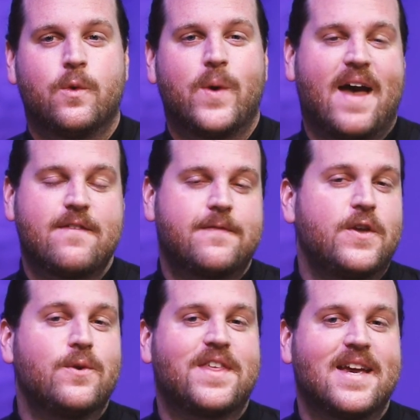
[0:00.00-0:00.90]
We have a
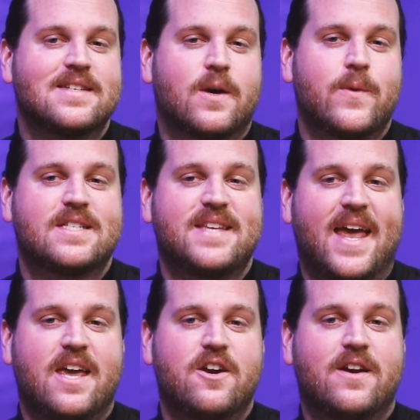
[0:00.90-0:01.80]
few things that we
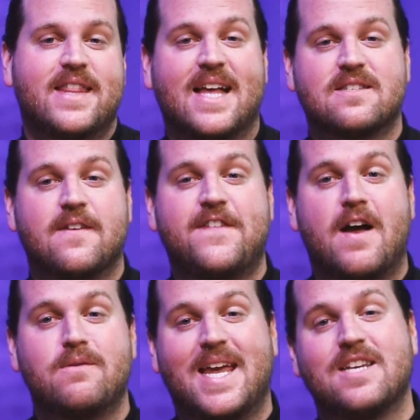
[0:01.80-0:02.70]
say here, and that's the
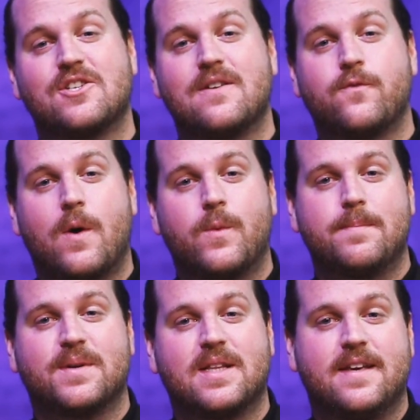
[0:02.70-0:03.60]
foundation of what we
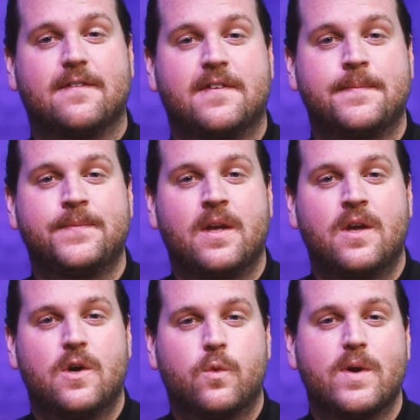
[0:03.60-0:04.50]
believe.
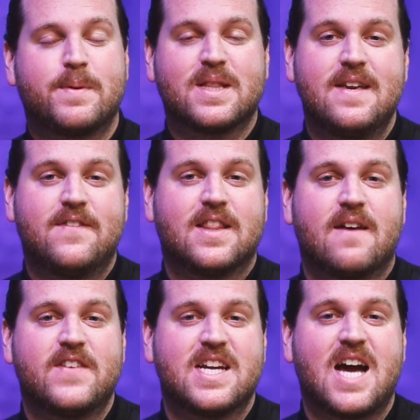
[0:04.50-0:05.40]
We believe in
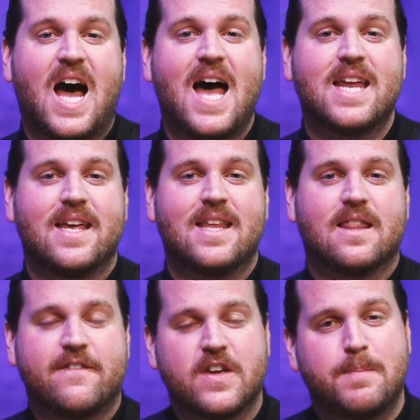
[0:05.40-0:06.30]
loving God and
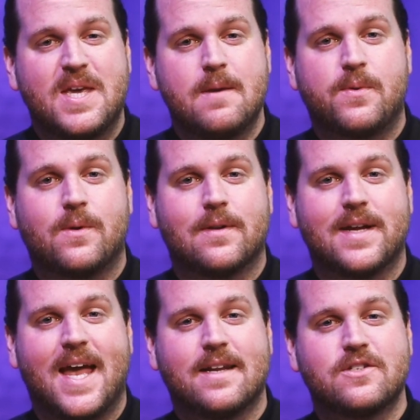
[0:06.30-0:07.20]
loving
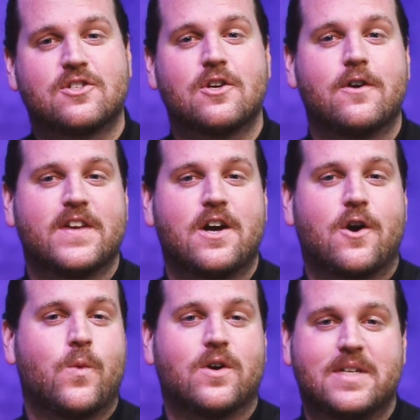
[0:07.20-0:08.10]
people and in serving
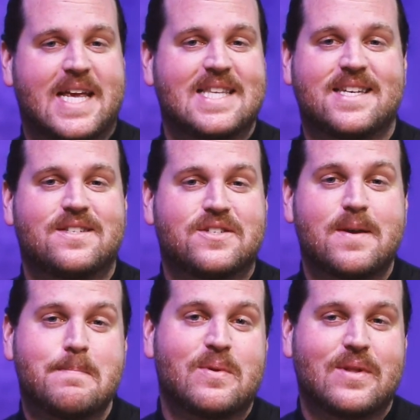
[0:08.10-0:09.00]
our world. It's as
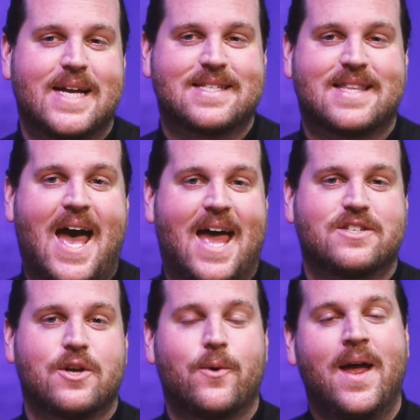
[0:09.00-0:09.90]
simple as that.
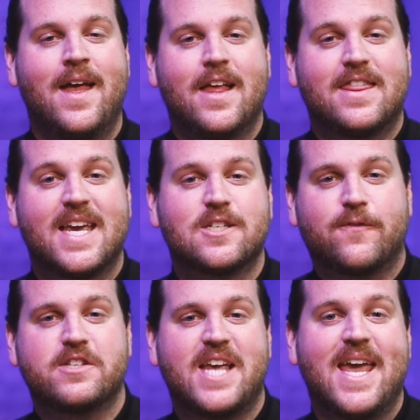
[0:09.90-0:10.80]
So thanks
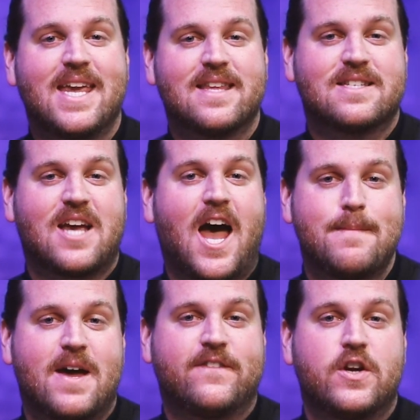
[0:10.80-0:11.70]
for taking the
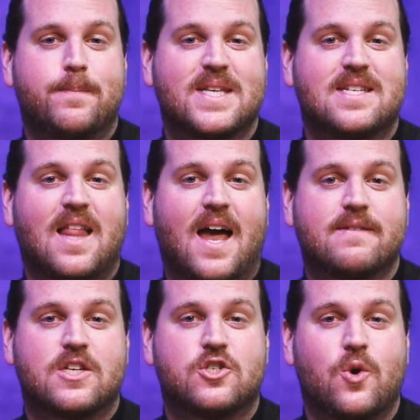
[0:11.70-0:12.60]
time out of your busy
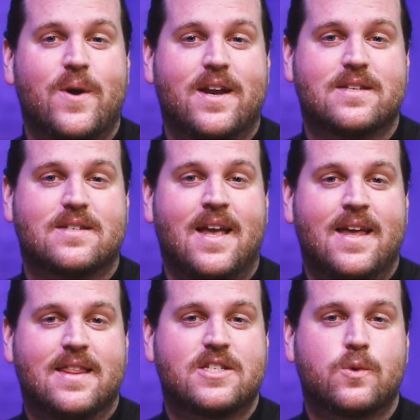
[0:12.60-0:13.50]
lives to join us
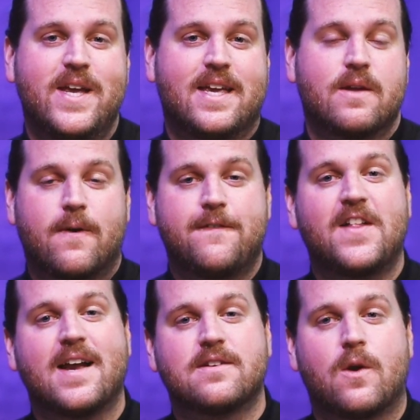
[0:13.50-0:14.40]
this week and
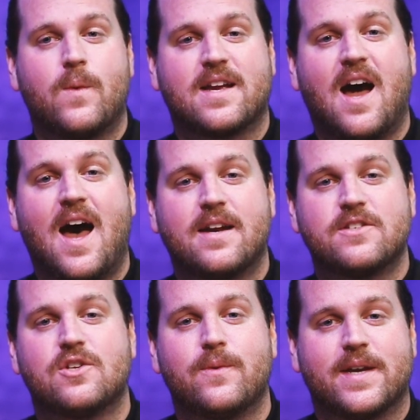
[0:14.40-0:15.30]
reflect on what God
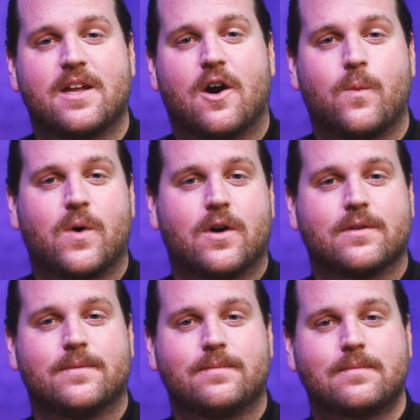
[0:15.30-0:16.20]
is doing in our
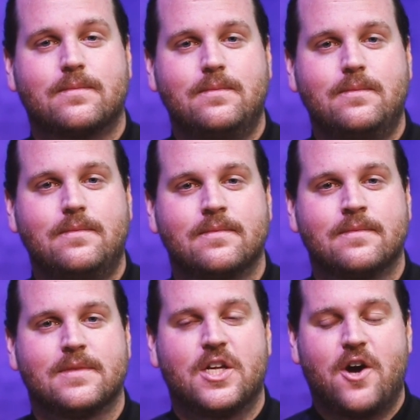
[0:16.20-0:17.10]
world.
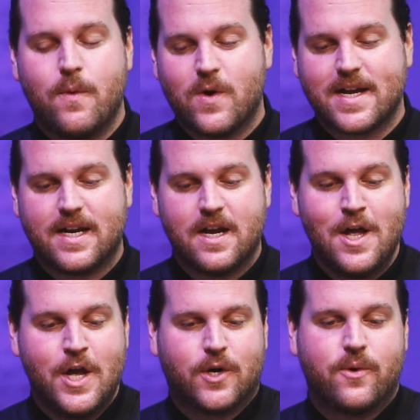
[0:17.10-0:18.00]
You know, I work at a
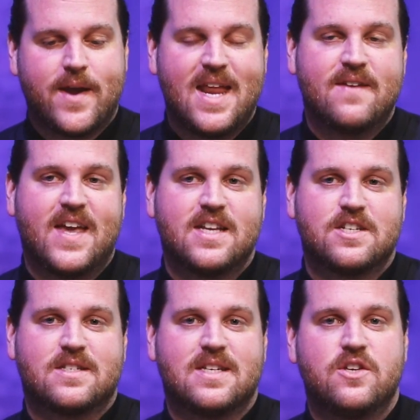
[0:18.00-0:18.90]
creative
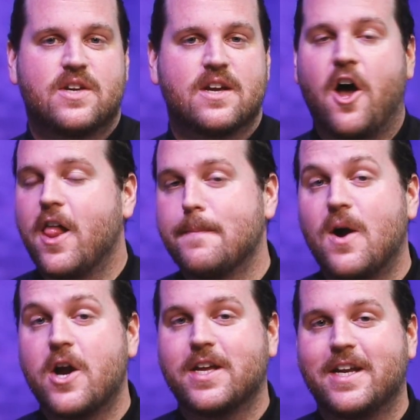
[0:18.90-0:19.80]
agency. You can call it
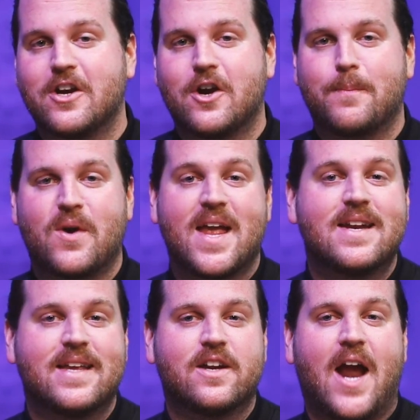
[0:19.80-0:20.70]
marketing or
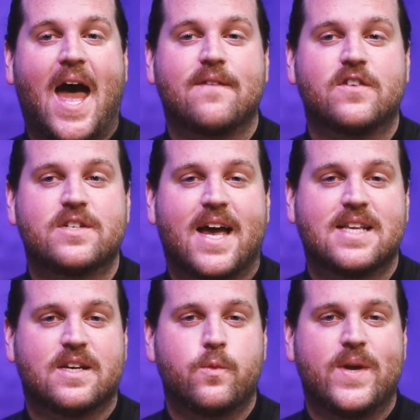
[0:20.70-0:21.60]
branding or
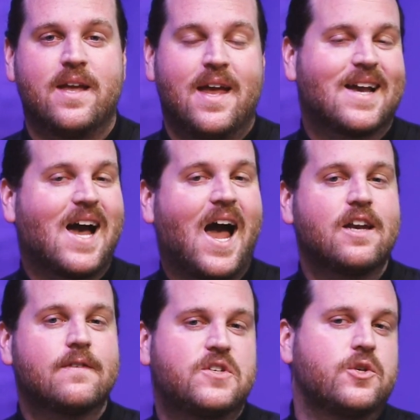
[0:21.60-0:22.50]
advertising. We
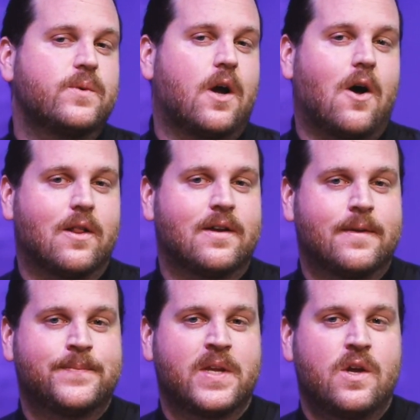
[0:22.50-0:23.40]
kind of do it all.